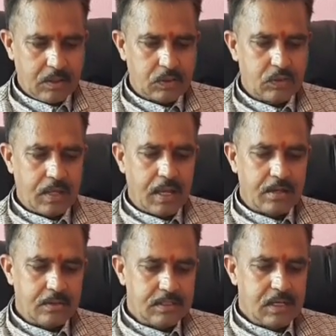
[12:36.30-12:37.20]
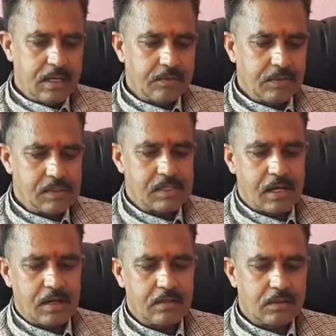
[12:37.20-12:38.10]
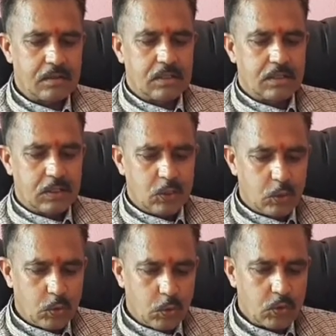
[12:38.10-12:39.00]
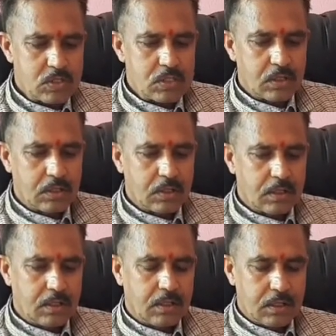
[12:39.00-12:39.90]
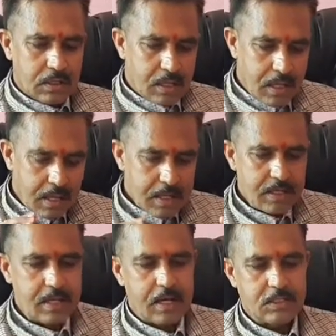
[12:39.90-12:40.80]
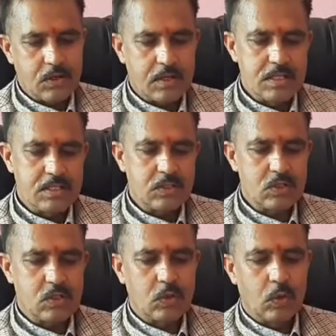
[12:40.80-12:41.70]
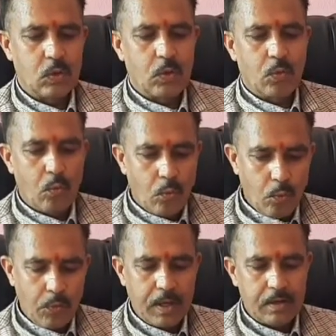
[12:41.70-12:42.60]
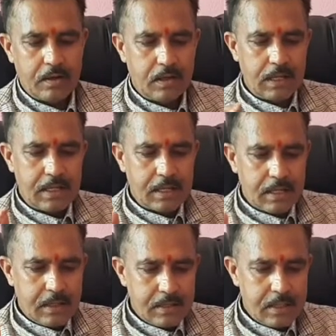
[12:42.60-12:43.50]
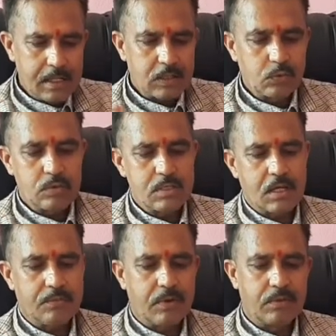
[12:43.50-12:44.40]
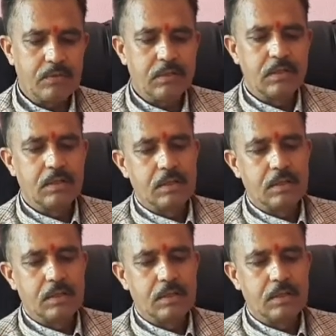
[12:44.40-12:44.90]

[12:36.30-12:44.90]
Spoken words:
So energy levels are those areas or regions where electrons are found